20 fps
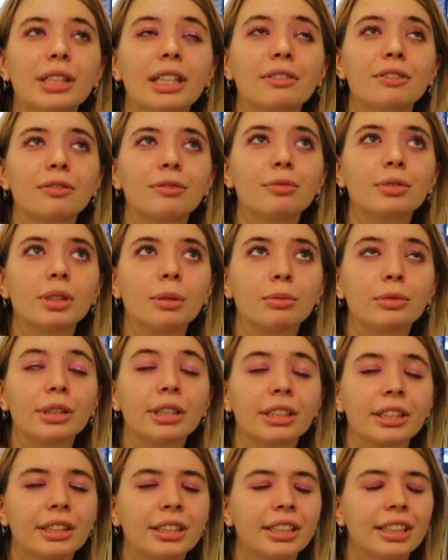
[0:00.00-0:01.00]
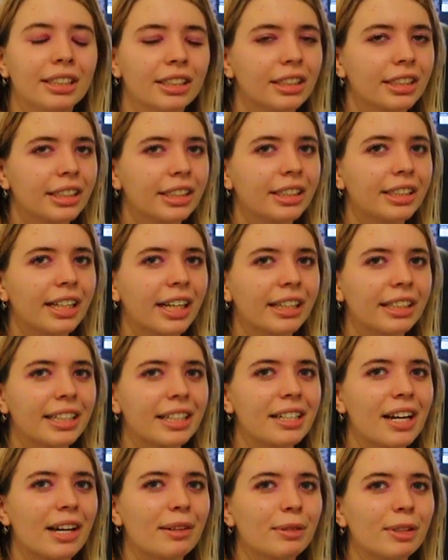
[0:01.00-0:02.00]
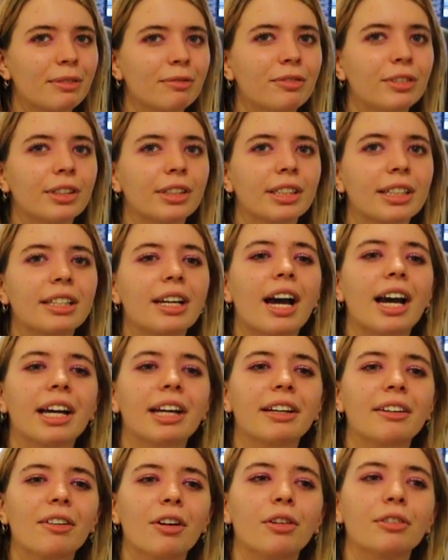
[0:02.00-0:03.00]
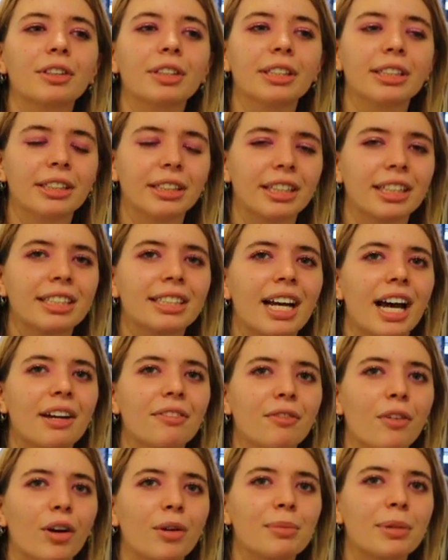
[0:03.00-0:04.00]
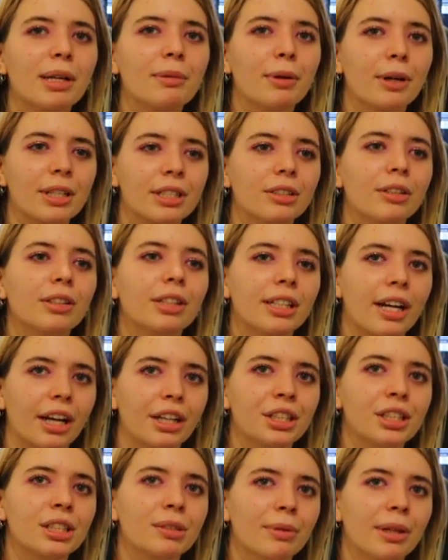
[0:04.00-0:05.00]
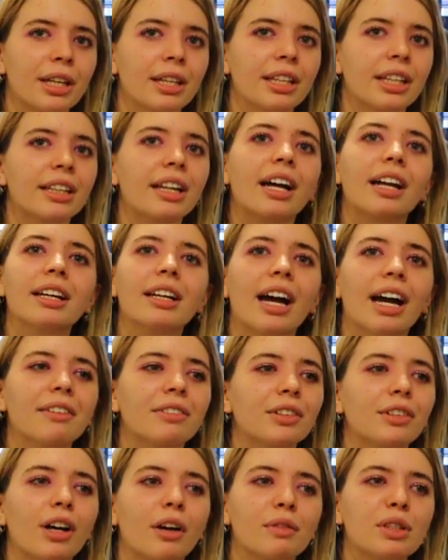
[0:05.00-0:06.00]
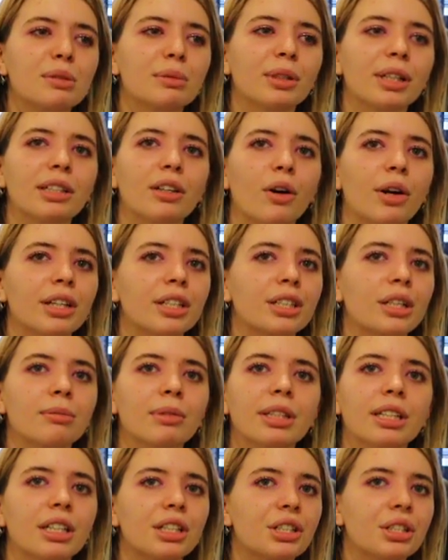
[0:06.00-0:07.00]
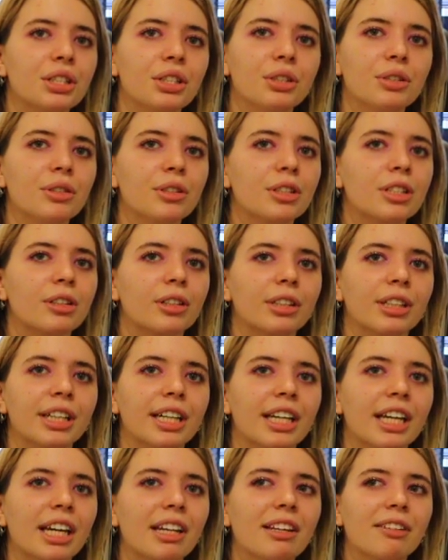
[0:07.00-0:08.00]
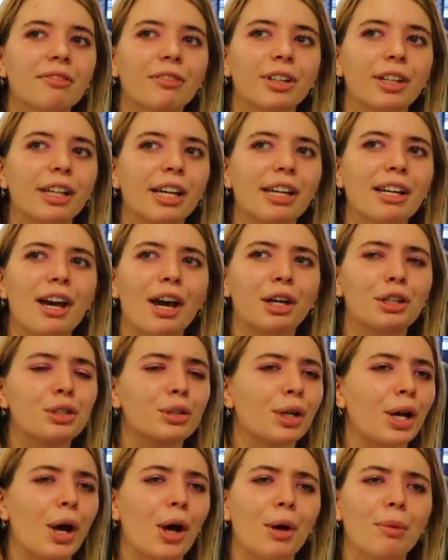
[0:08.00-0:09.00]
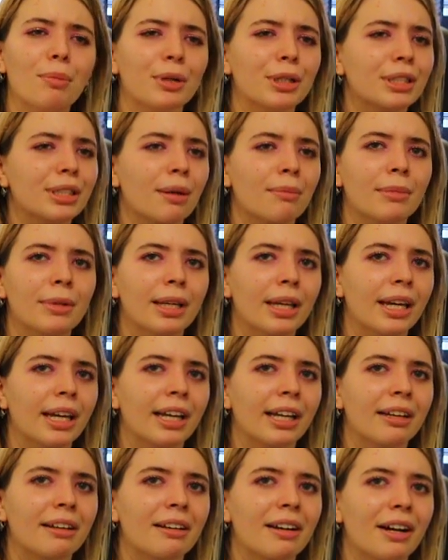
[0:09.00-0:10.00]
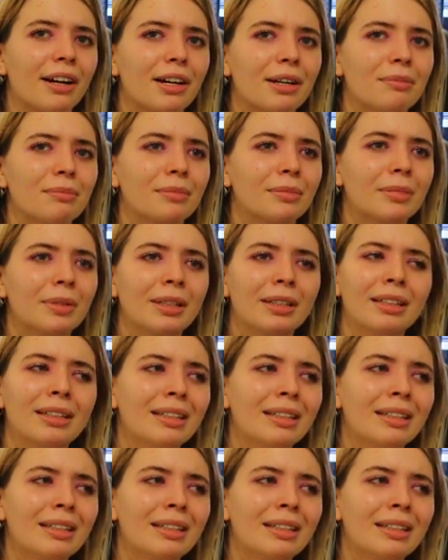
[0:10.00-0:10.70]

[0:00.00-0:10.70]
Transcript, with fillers: have some really good teachers here that like I feel like I over the years I formed like personal connections with, and that I feel comfortable like going to them with issues or like for like extra help or something. Um,